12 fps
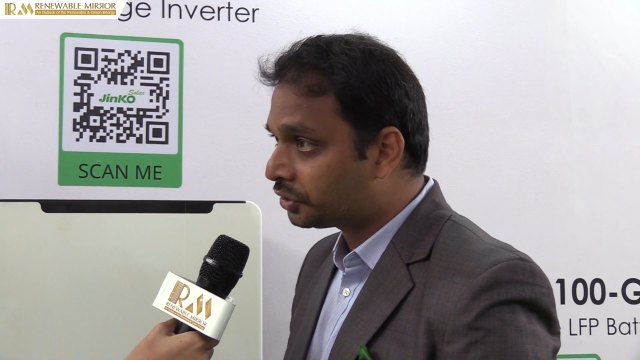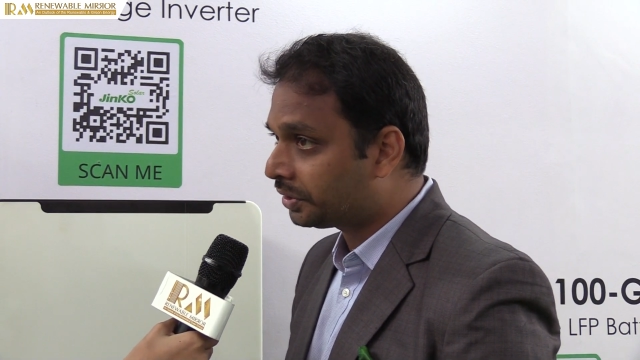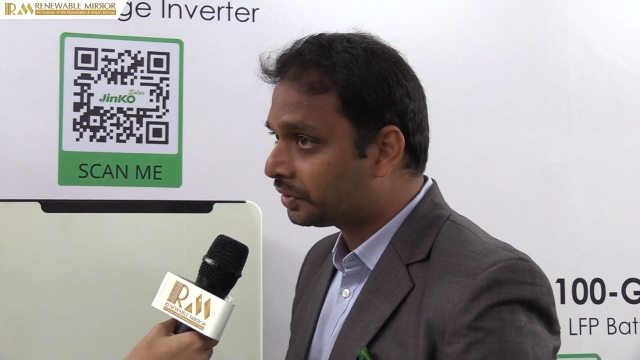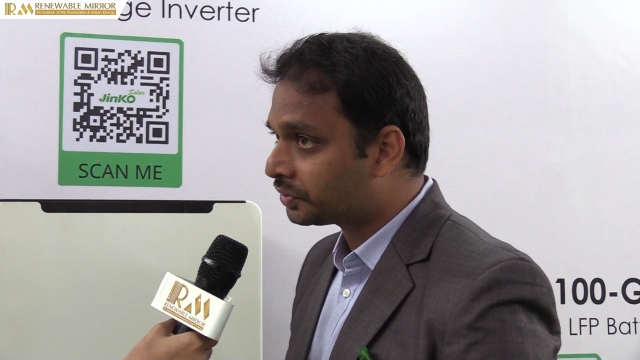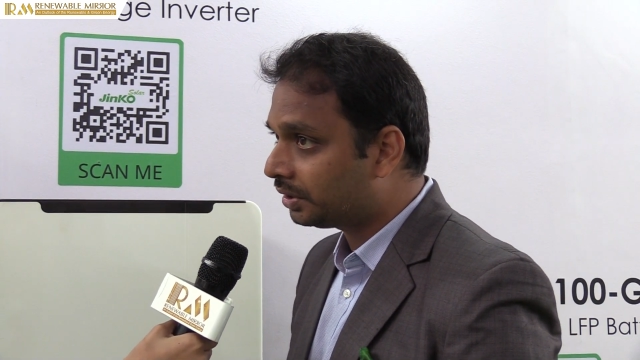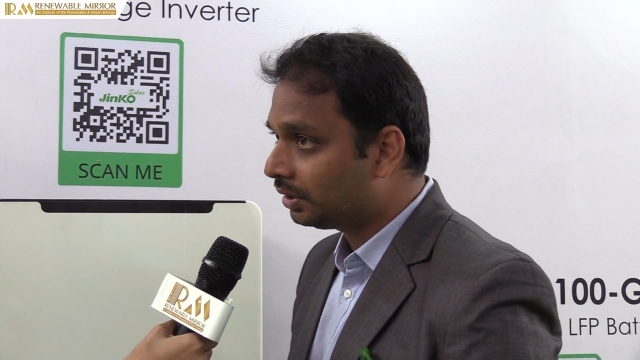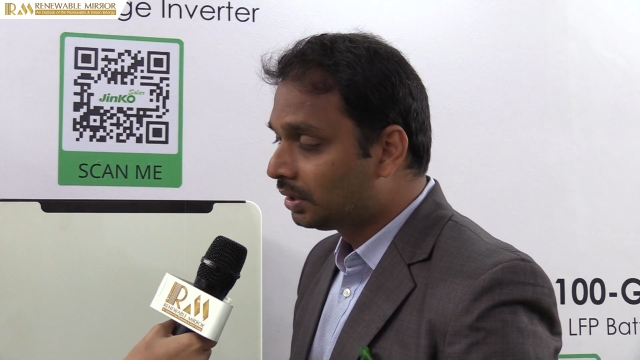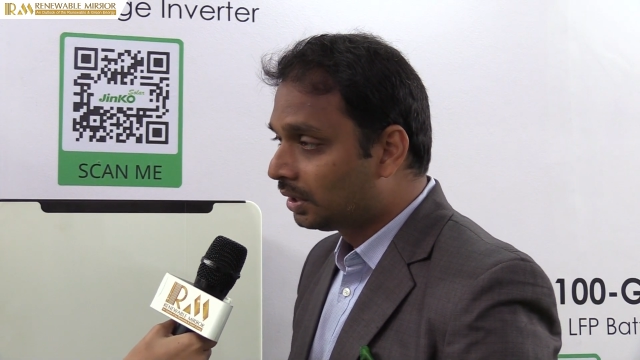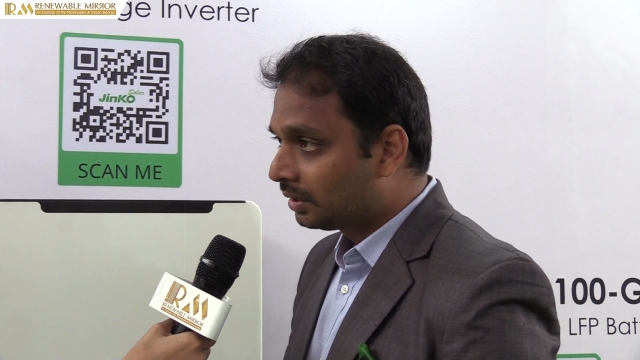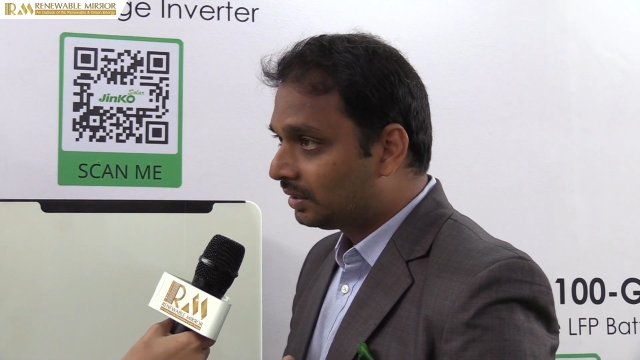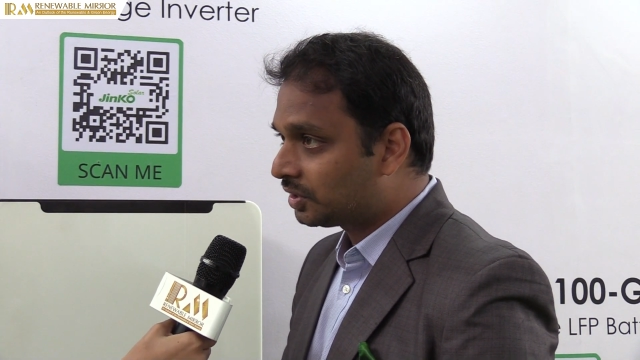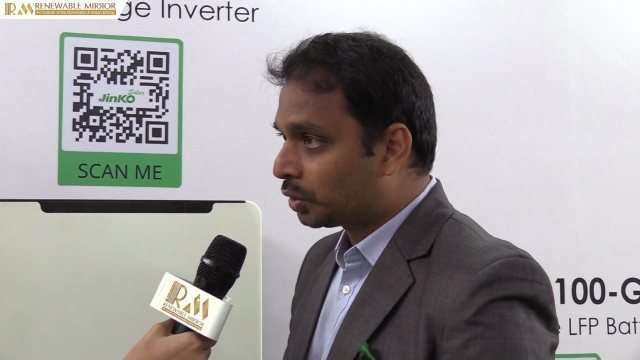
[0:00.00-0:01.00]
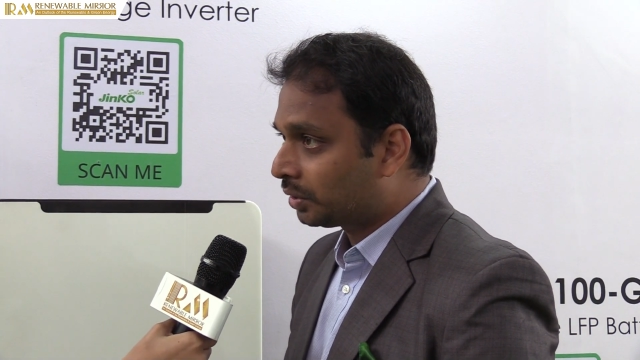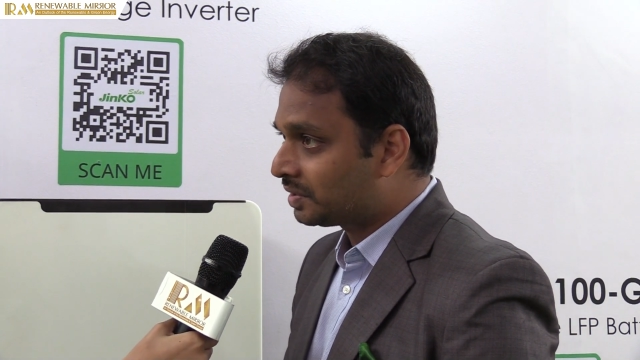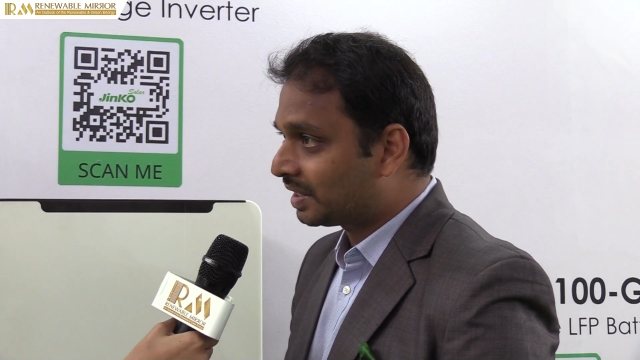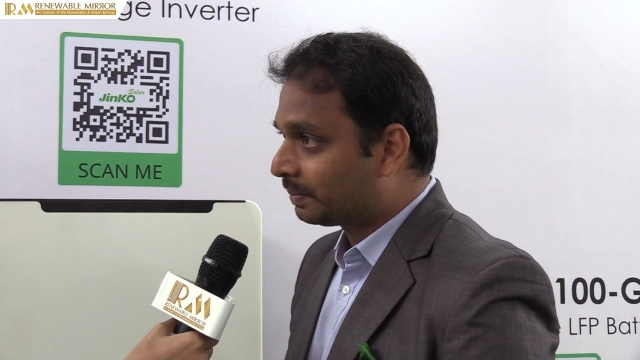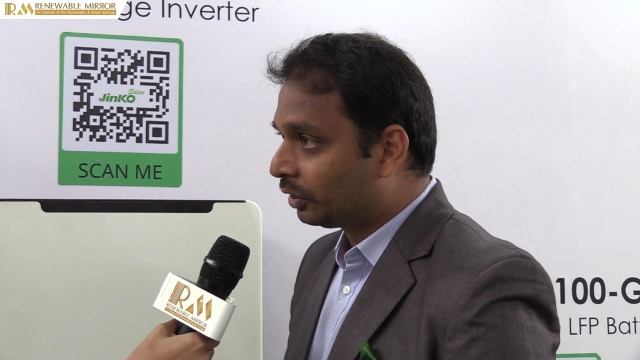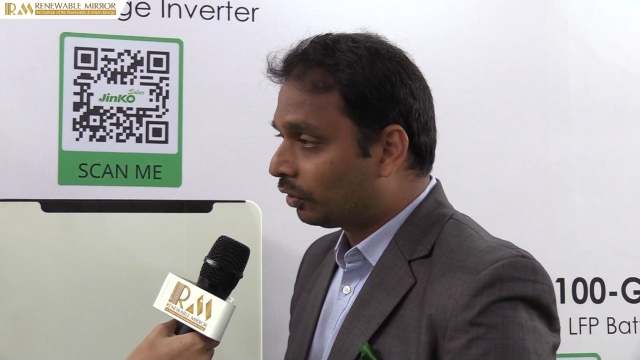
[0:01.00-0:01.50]
density. This is on the
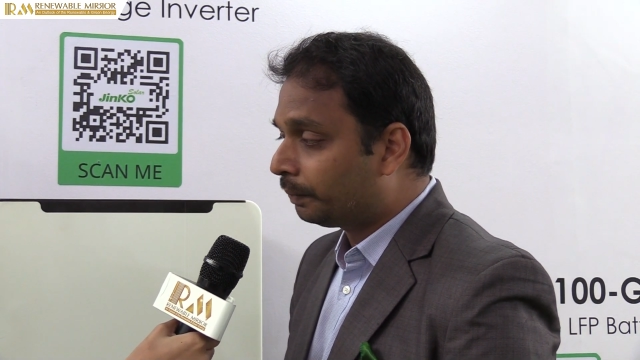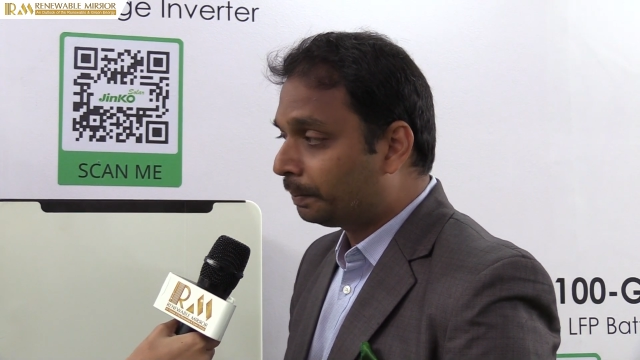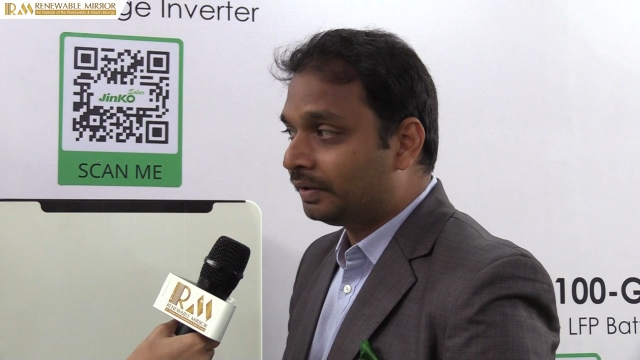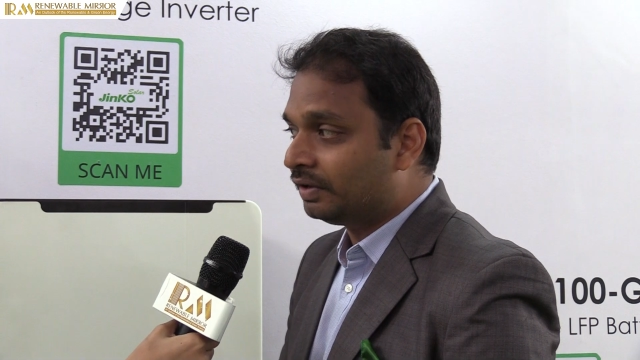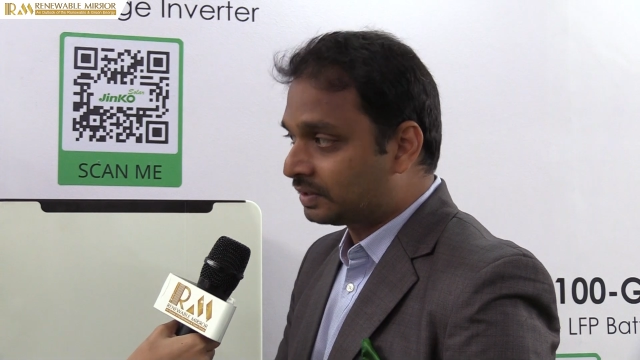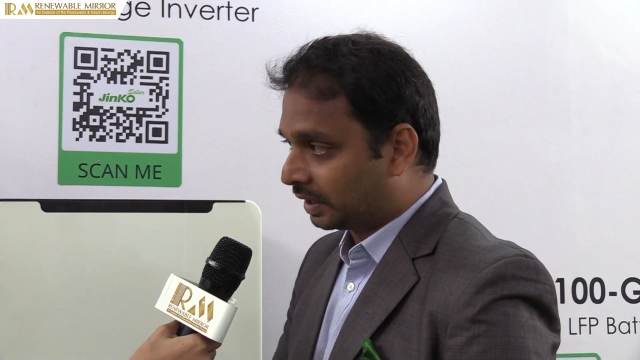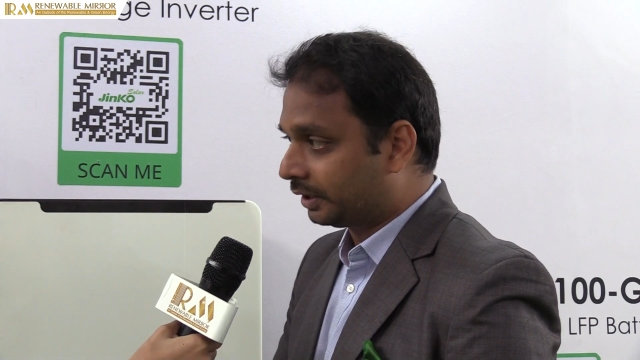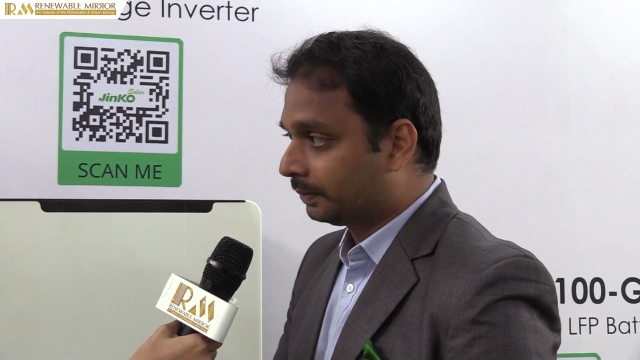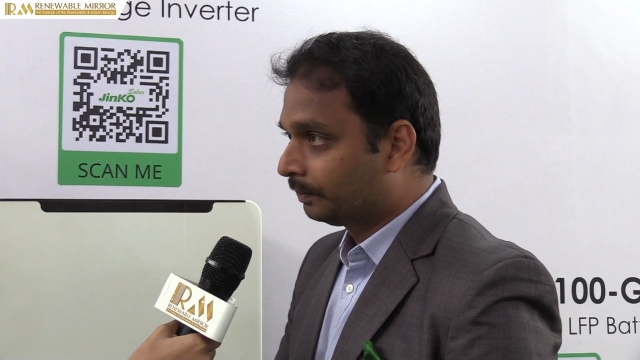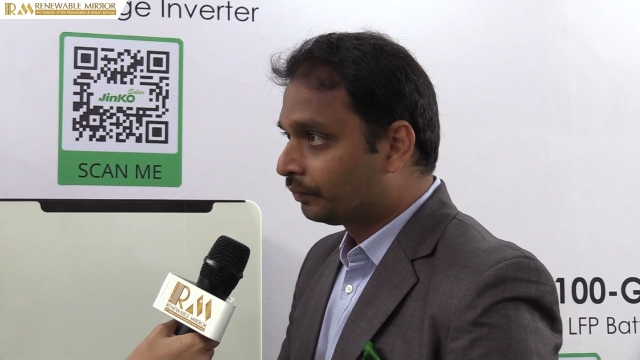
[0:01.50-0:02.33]
segment of PV side.